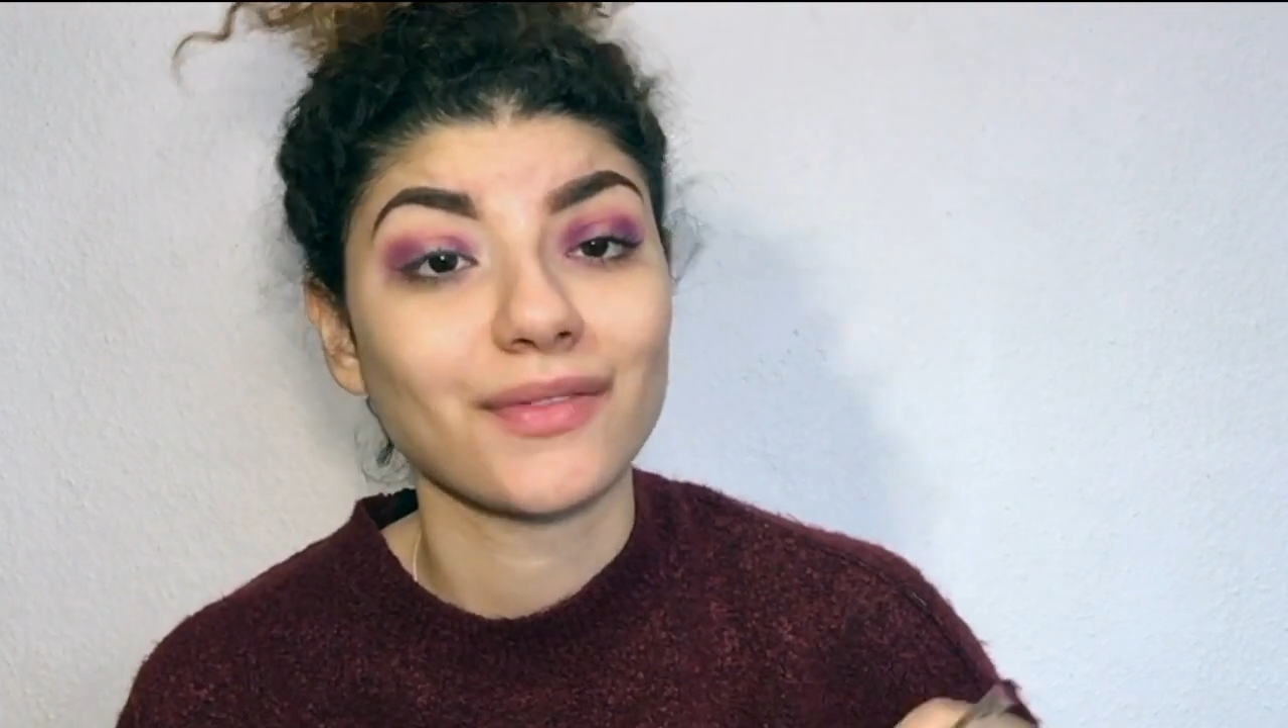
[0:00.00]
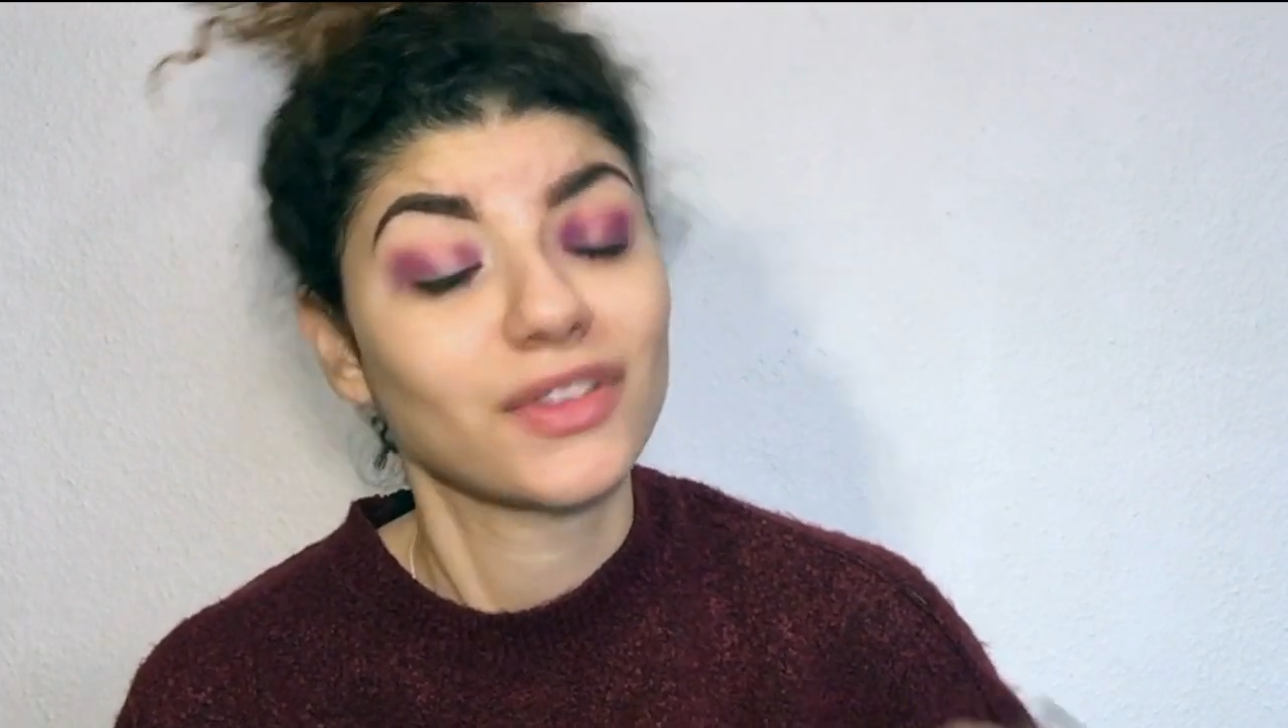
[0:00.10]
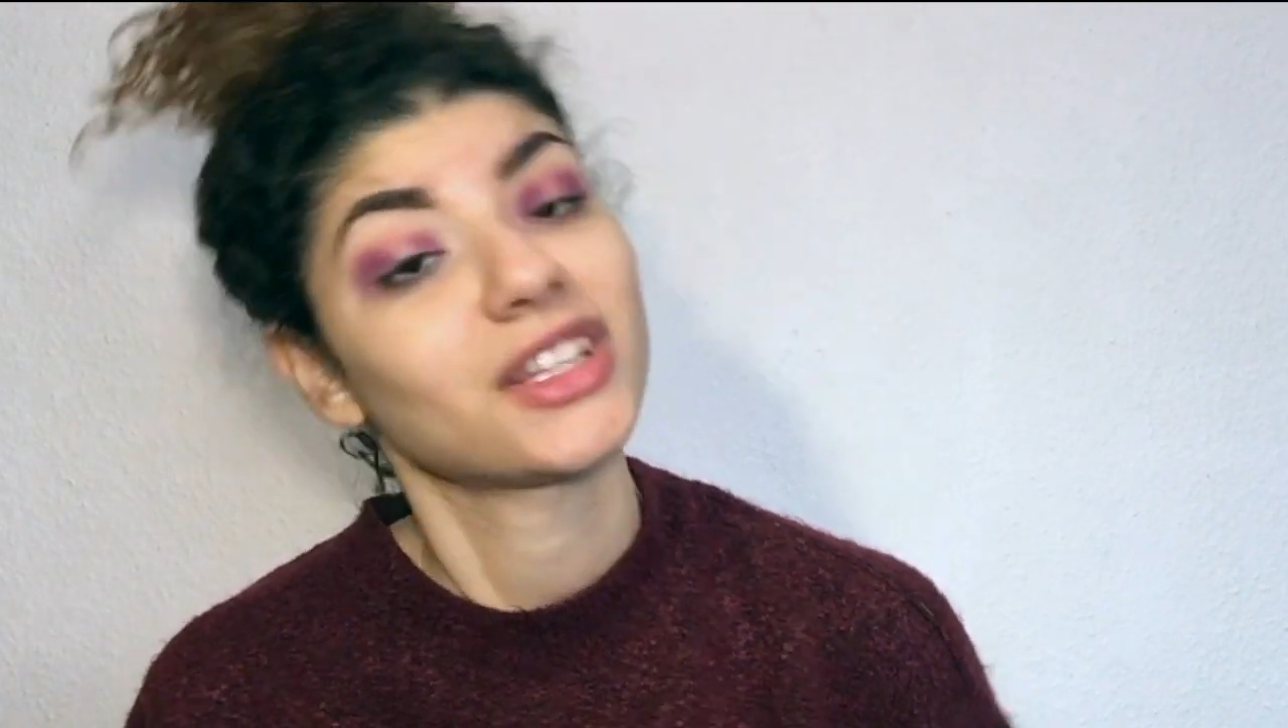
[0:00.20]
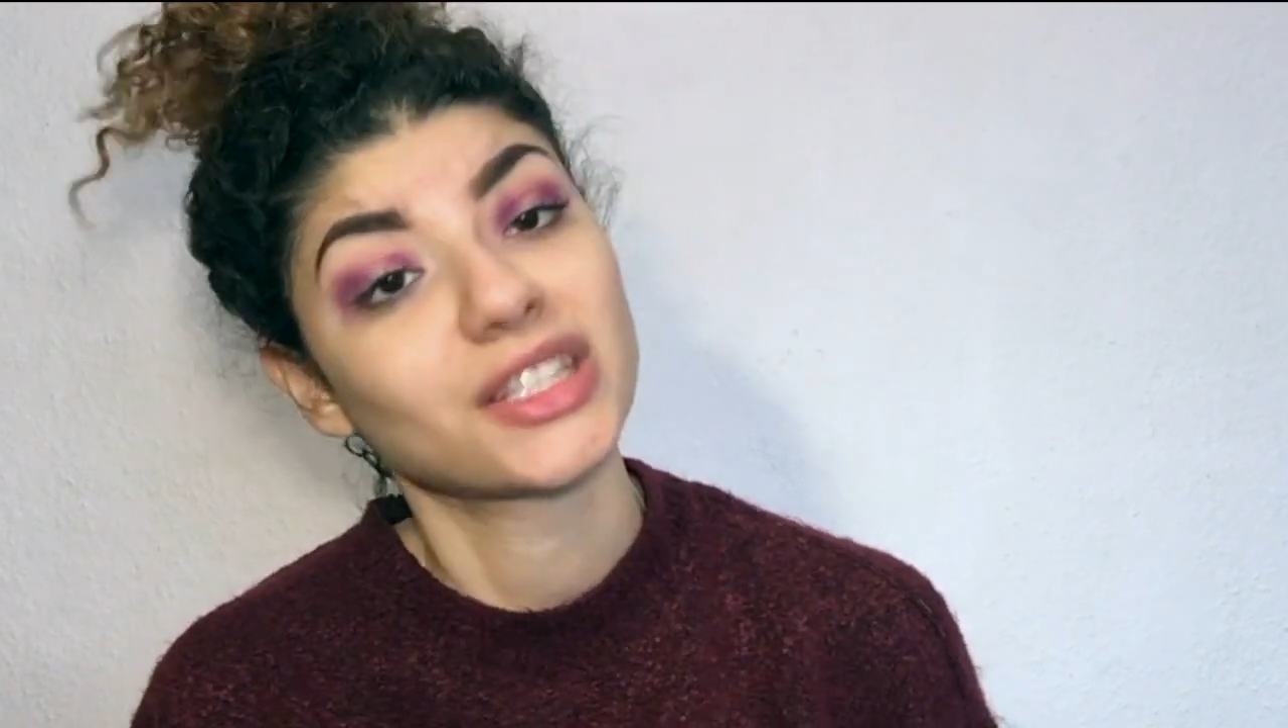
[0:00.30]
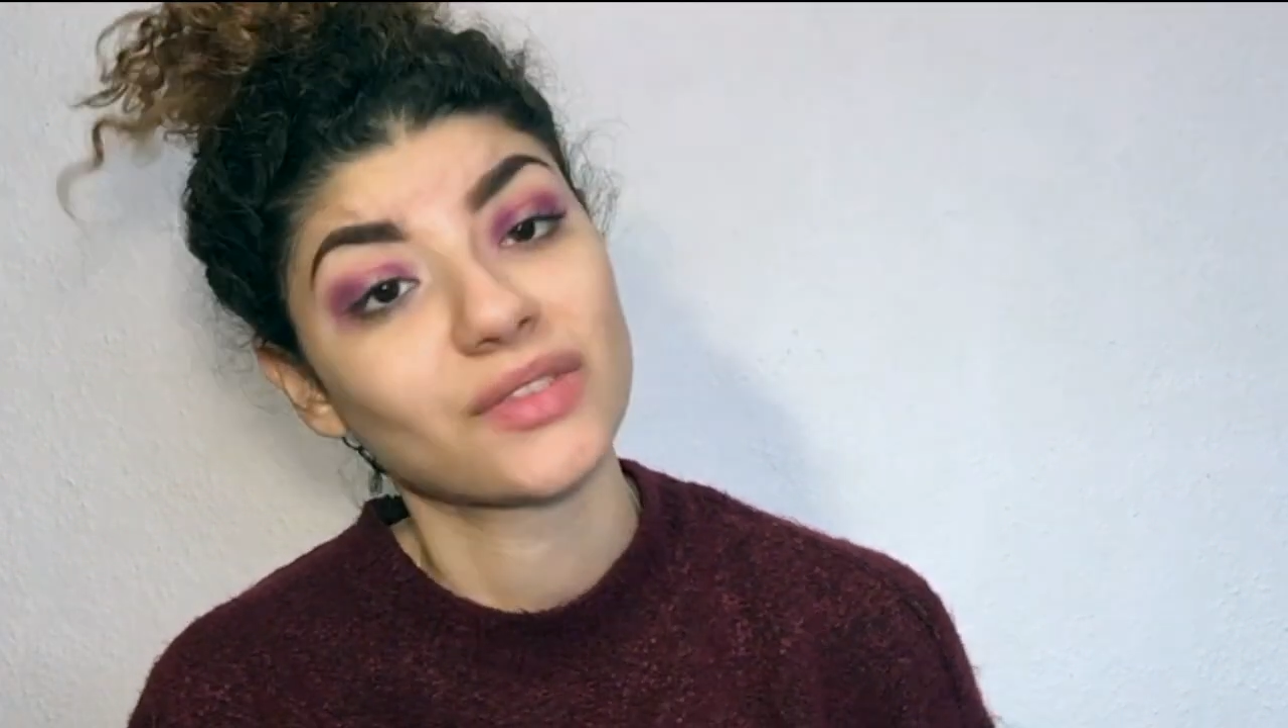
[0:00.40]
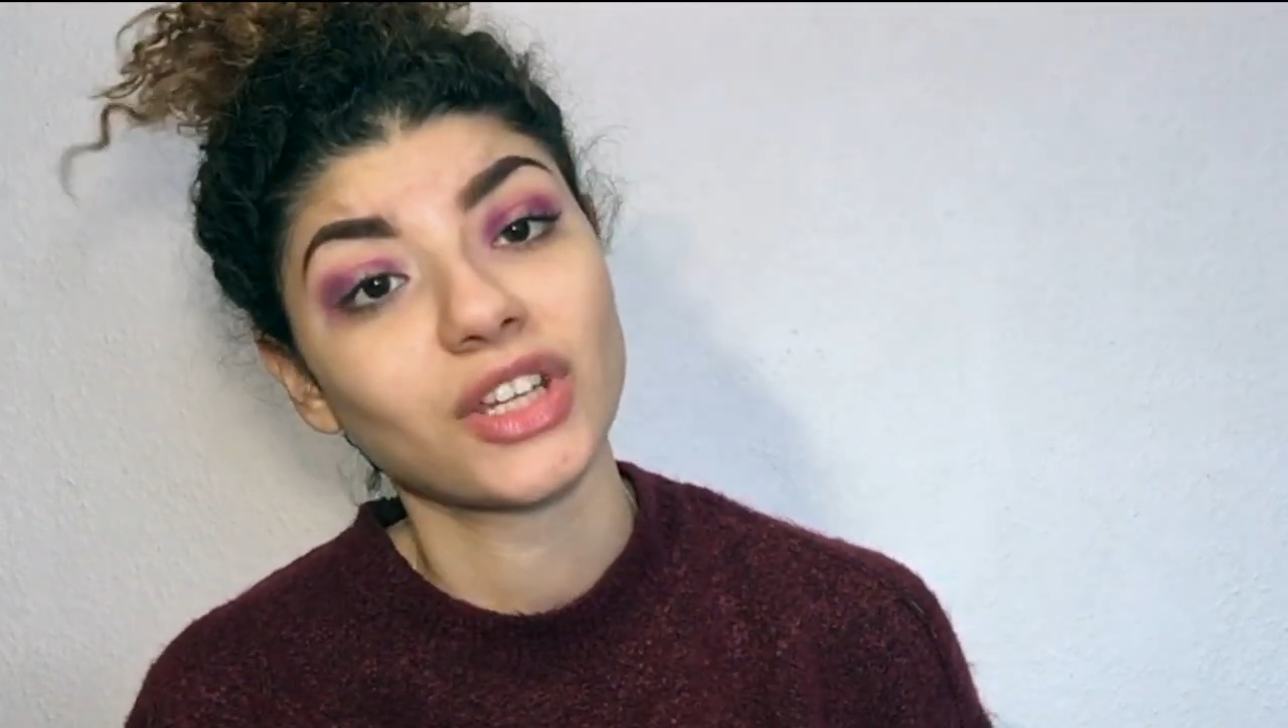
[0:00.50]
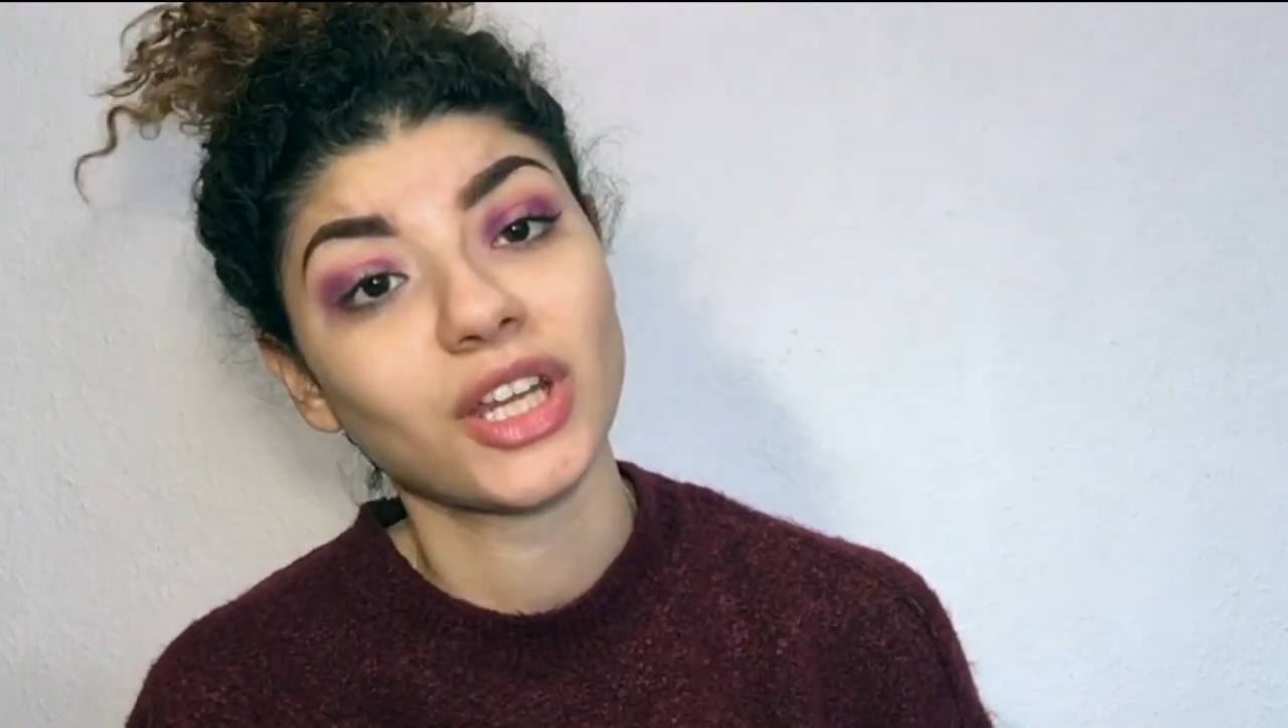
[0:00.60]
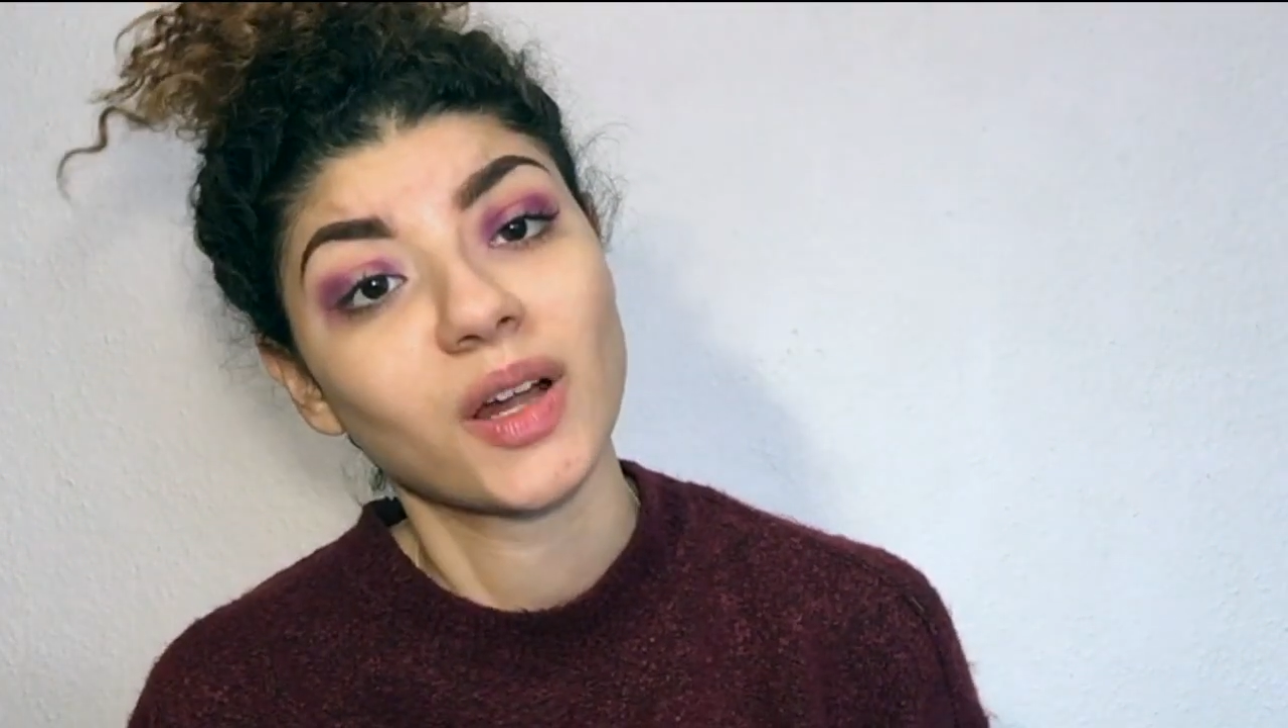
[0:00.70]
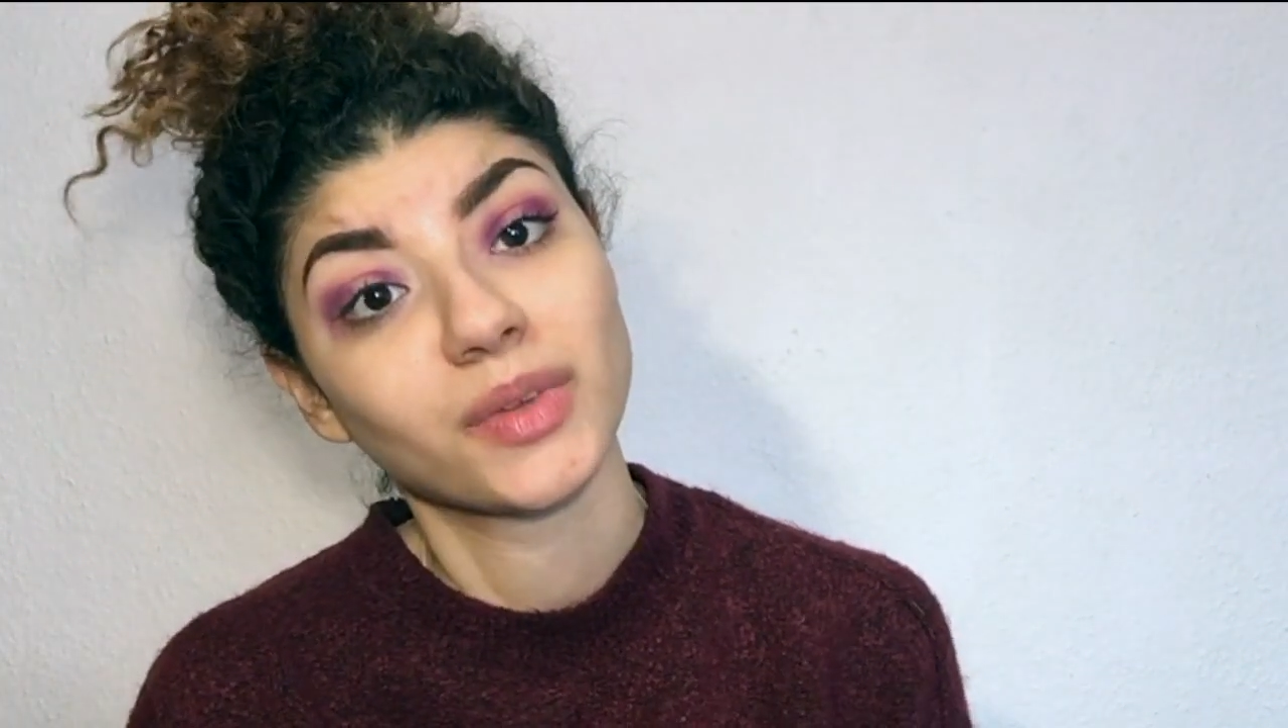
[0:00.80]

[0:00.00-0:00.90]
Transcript: after this video